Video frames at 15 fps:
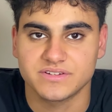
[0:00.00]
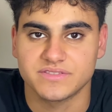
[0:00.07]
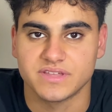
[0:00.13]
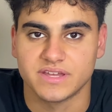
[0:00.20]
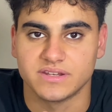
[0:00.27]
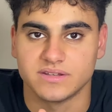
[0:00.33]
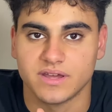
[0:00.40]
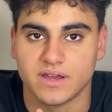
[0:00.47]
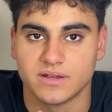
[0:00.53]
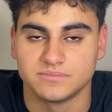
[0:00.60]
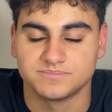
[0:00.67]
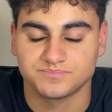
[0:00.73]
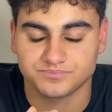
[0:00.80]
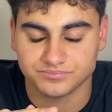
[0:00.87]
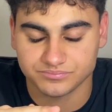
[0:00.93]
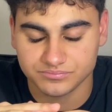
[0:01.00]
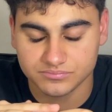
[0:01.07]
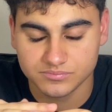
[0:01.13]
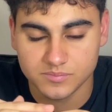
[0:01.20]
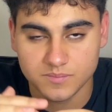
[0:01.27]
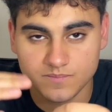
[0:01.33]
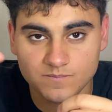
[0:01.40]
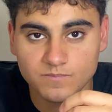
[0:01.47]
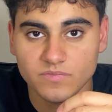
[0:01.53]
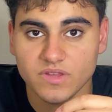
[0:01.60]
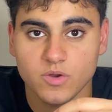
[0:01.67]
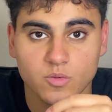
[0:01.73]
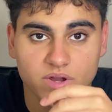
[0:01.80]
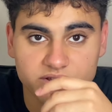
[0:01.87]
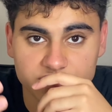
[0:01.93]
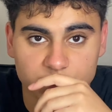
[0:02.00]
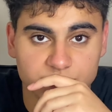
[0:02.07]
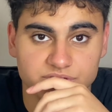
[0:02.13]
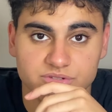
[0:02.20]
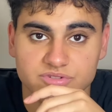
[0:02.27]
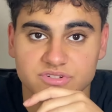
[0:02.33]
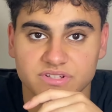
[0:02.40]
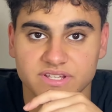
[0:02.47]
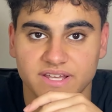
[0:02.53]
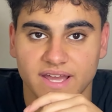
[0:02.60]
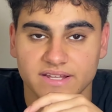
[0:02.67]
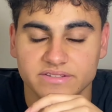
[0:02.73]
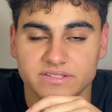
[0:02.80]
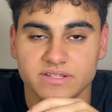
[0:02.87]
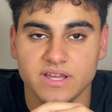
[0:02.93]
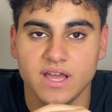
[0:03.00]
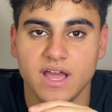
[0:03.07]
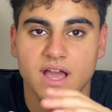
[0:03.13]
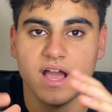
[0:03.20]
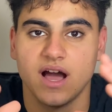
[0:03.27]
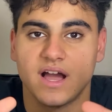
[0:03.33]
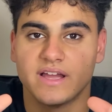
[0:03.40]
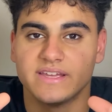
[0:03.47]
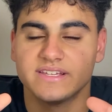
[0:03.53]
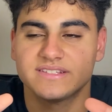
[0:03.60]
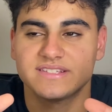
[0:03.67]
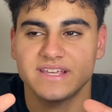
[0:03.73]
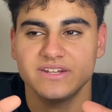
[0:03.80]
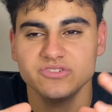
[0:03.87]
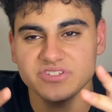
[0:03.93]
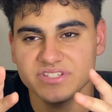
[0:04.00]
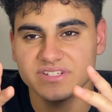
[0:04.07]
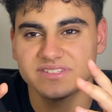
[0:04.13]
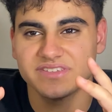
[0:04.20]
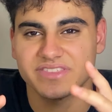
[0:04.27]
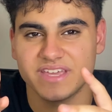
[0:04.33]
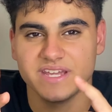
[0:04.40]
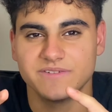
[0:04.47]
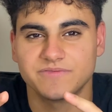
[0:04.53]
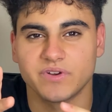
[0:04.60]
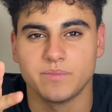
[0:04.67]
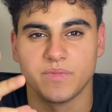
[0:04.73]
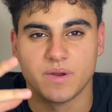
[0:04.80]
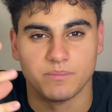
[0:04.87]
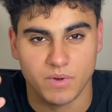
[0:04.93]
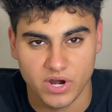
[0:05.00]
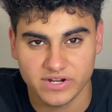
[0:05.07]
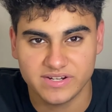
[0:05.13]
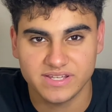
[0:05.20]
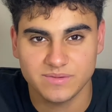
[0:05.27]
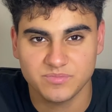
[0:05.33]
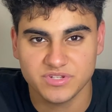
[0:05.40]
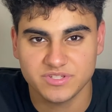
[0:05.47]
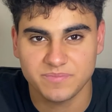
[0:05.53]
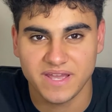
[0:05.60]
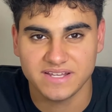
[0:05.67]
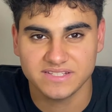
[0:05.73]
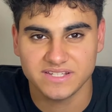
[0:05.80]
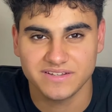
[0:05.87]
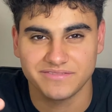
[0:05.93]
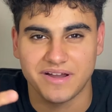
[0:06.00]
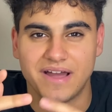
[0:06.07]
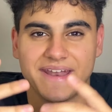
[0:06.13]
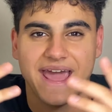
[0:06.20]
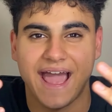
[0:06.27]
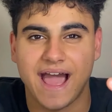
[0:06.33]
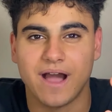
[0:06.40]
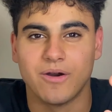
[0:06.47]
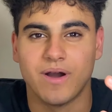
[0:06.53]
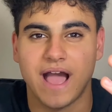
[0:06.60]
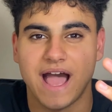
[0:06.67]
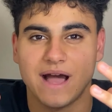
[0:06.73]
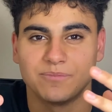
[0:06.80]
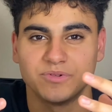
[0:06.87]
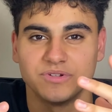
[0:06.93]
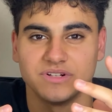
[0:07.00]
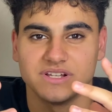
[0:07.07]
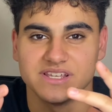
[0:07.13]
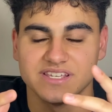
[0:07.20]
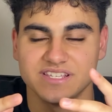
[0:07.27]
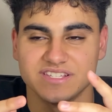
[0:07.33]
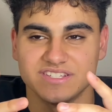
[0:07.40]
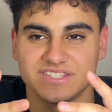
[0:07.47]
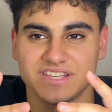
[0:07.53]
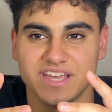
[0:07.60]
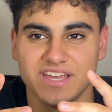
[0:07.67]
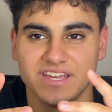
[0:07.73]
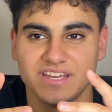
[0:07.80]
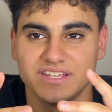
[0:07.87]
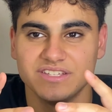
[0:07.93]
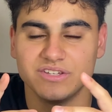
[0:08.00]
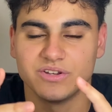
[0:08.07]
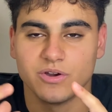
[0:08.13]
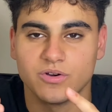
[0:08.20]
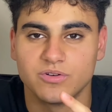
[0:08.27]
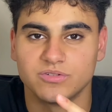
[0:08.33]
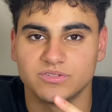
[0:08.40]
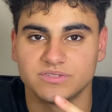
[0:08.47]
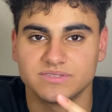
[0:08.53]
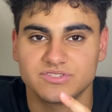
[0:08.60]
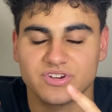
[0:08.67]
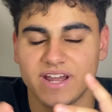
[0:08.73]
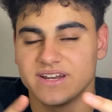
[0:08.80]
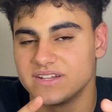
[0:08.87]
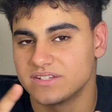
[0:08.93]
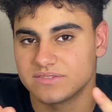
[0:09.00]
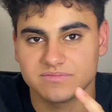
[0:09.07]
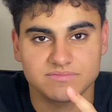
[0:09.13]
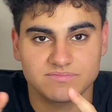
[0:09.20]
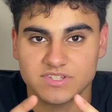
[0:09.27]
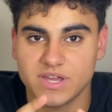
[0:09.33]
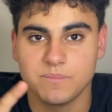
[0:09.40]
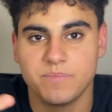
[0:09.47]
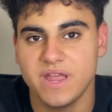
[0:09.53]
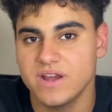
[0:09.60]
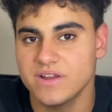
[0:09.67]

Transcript: than what you would usually get. It's interesting to think from a marketing perspective on how Apple is, trying to compare